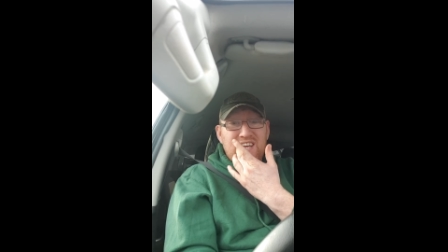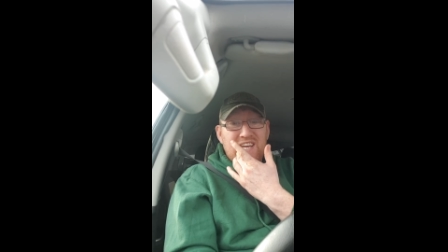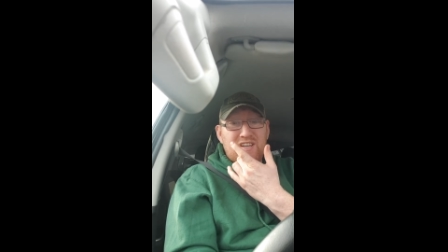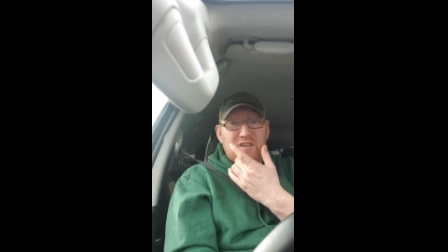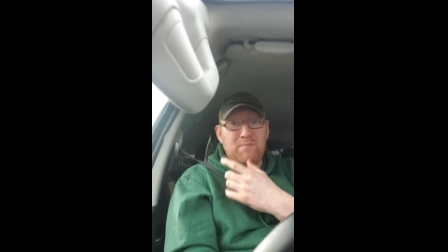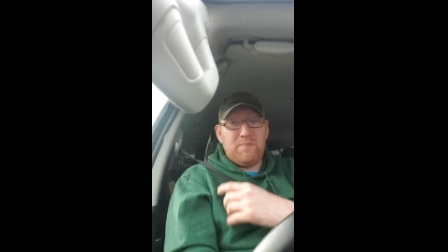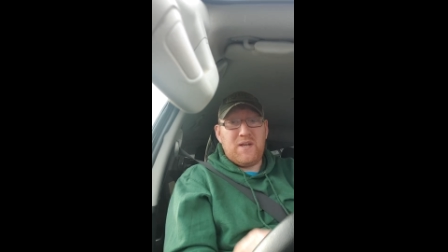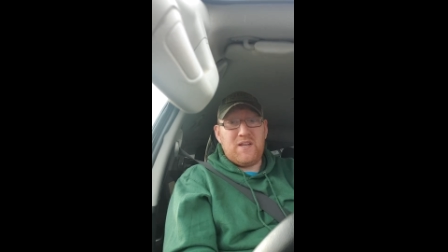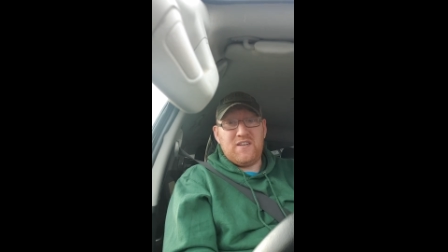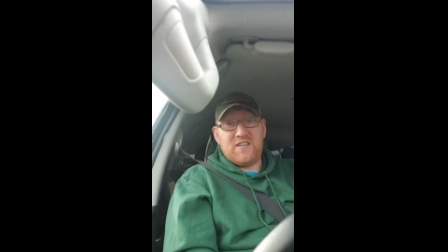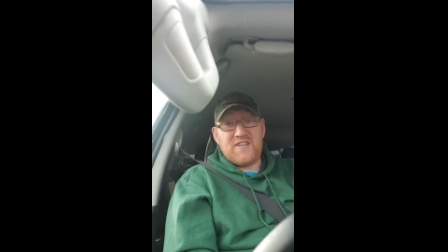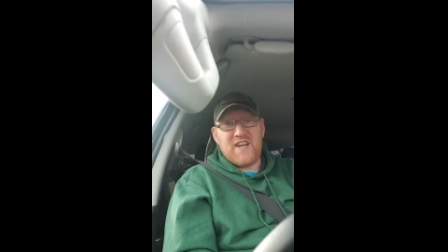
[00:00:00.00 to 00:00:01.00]
It could be
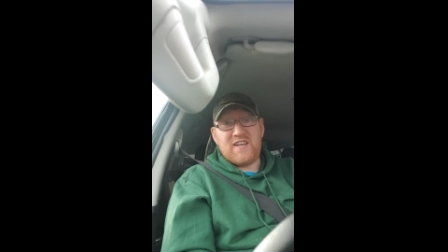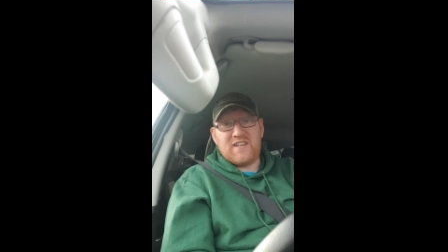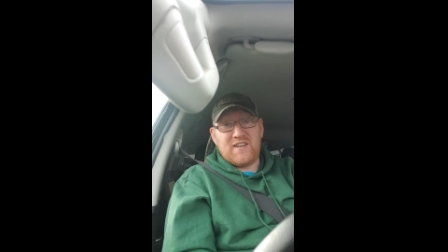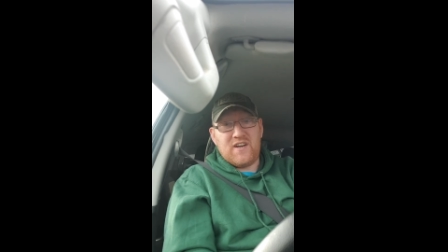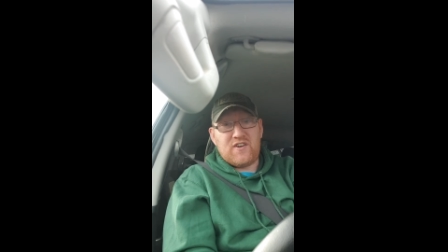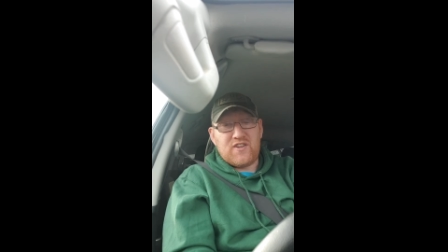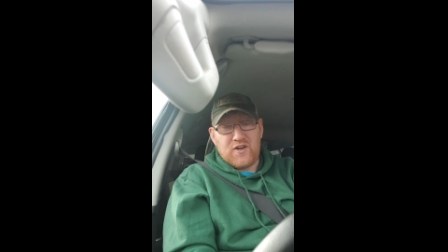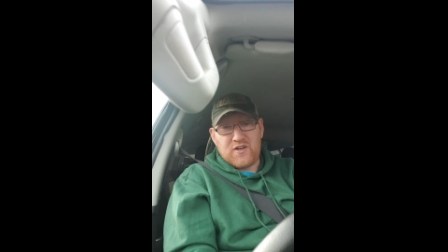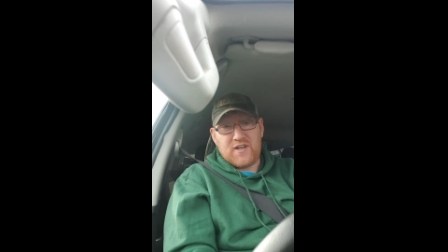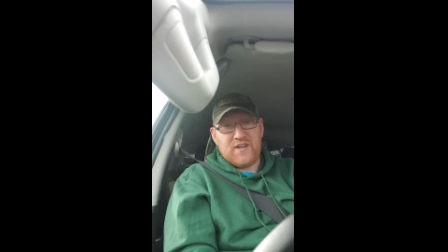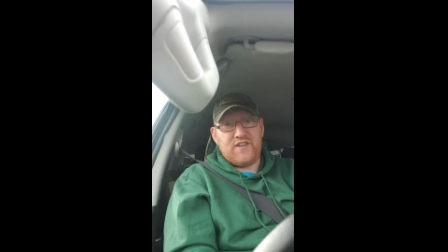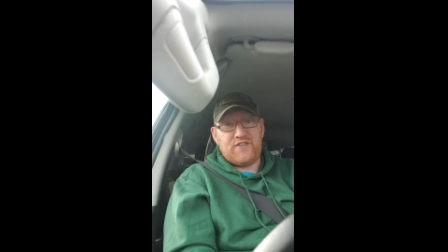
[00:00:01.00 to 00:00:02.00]
in the second layer, third
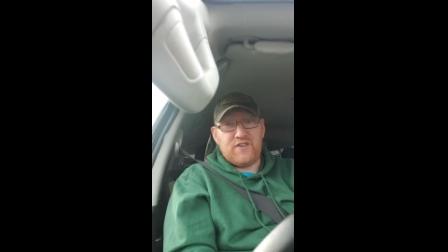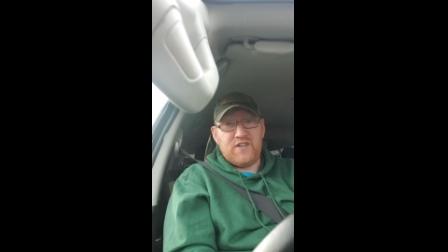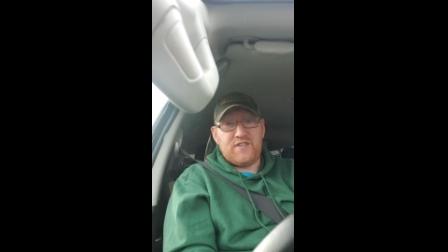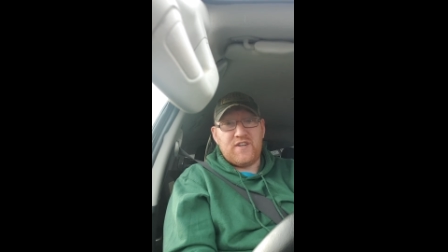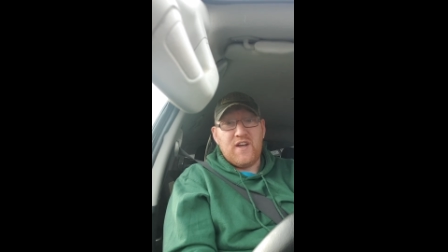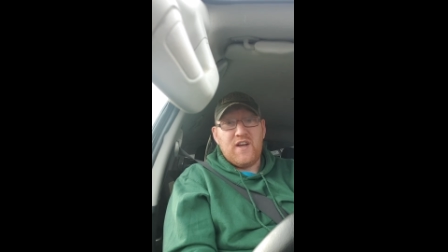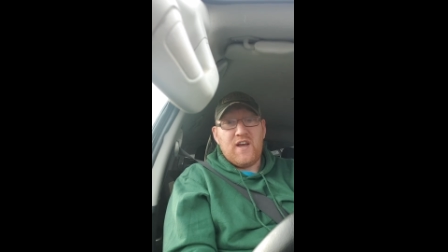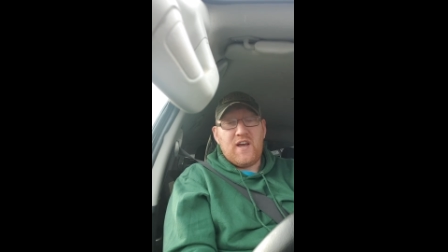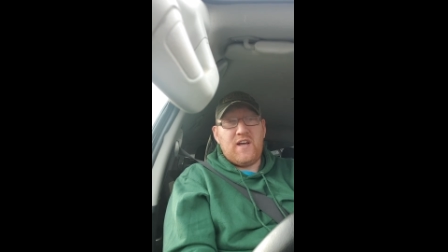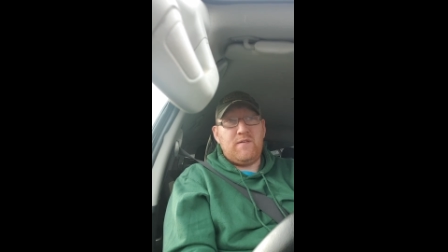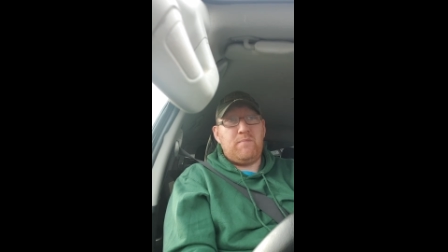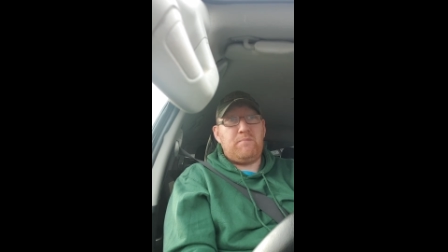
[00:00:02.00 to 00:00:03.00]
layer of trees,
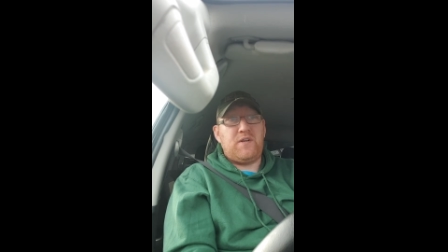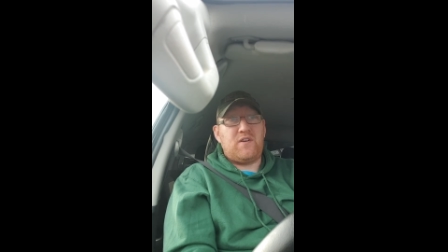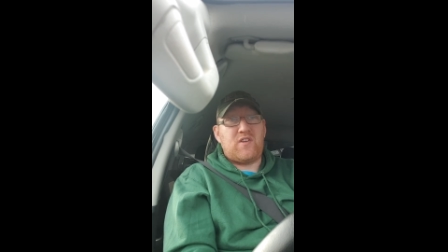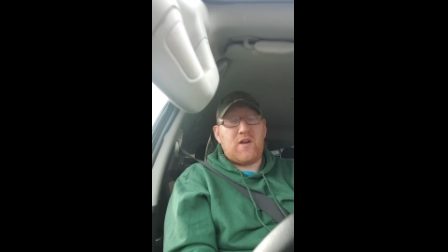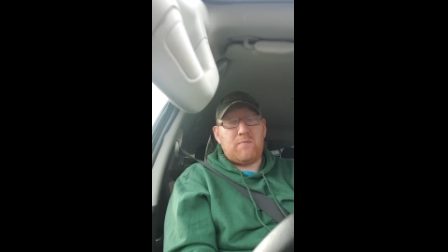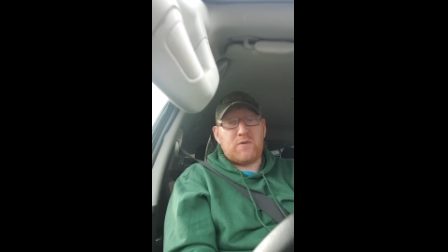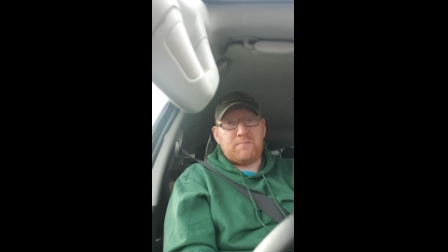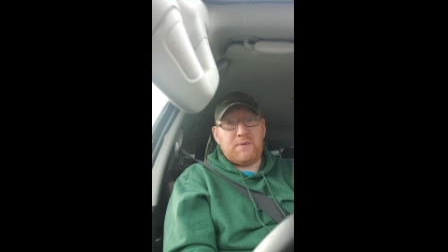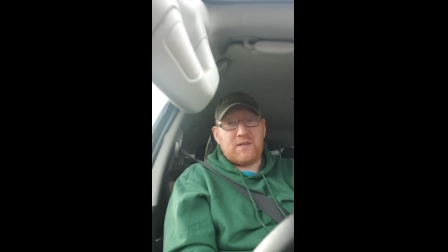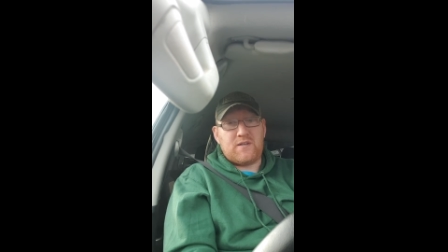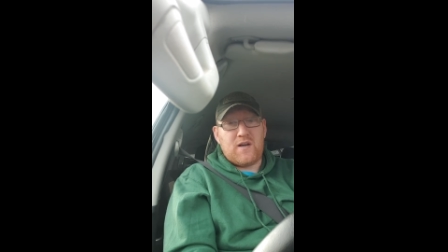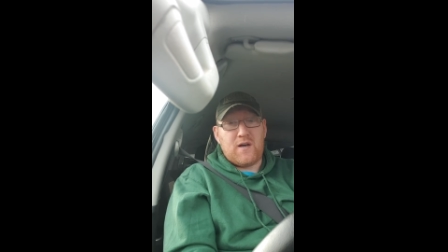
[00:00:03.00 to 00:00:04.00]
but your thermal's
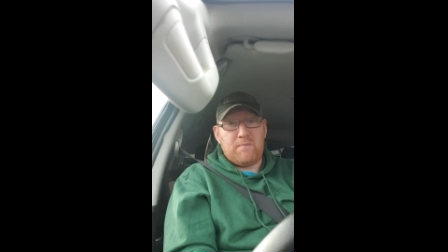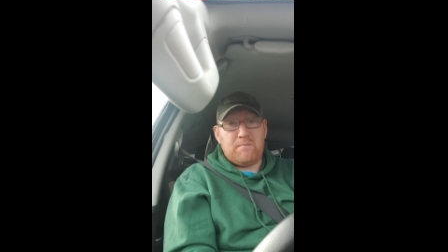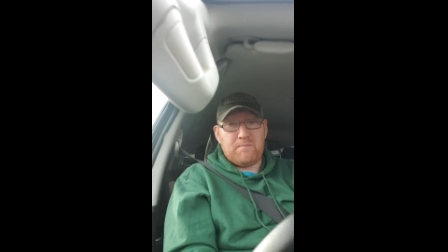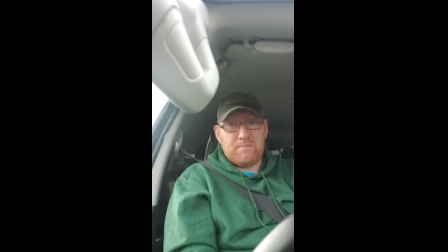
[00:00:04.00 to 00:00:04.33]
picked it up.